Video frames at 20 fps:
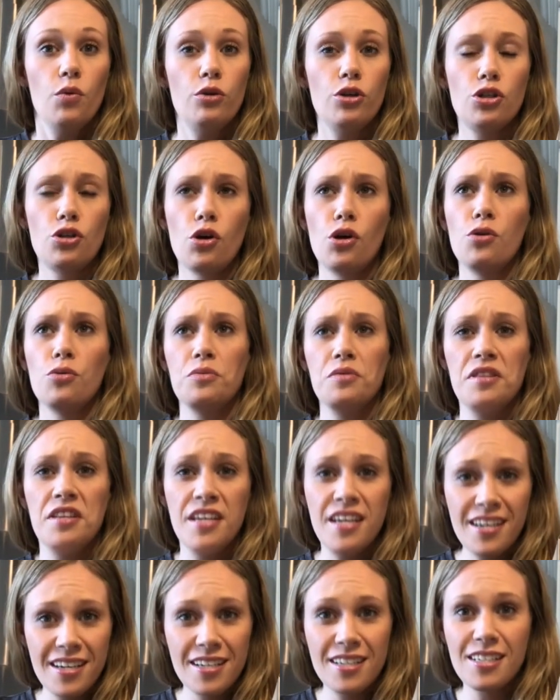We show you
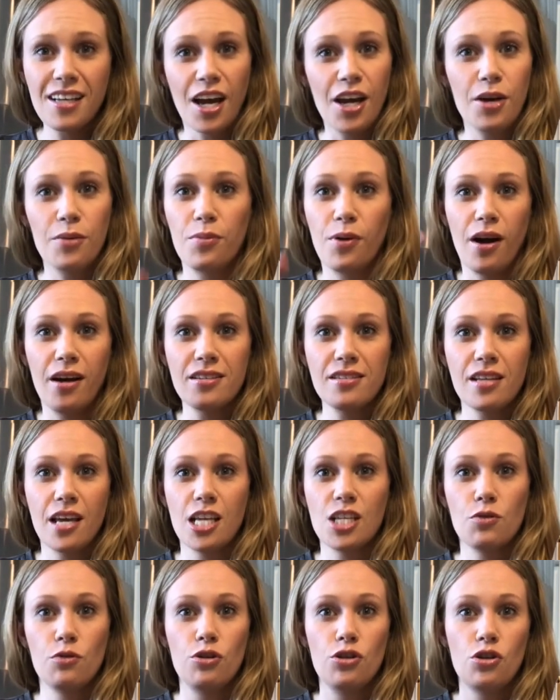the entire
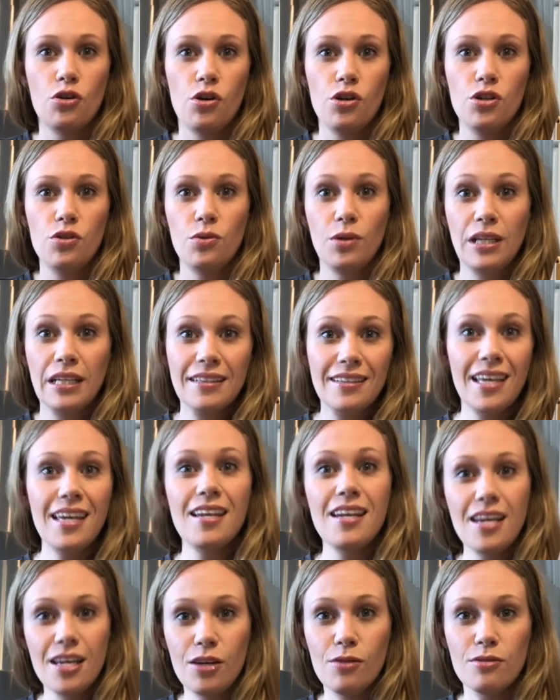process. We show you
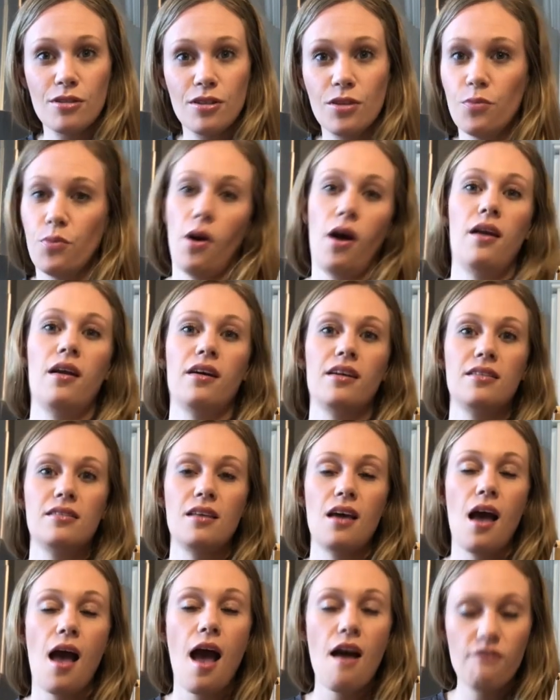cleaning using the
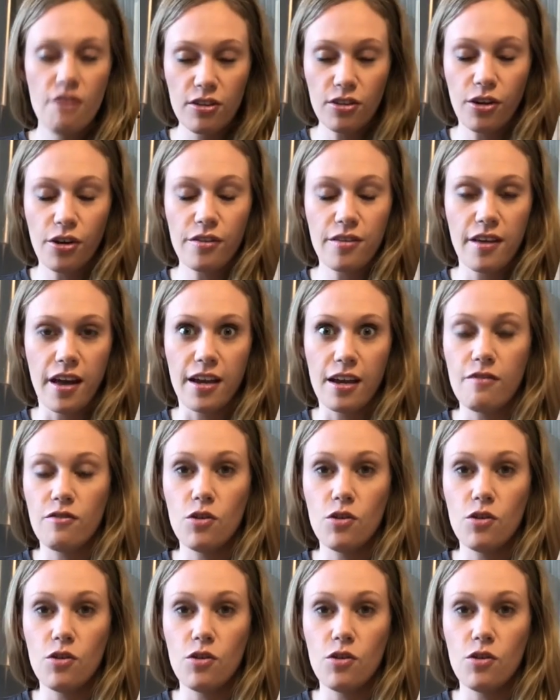products, every little thing.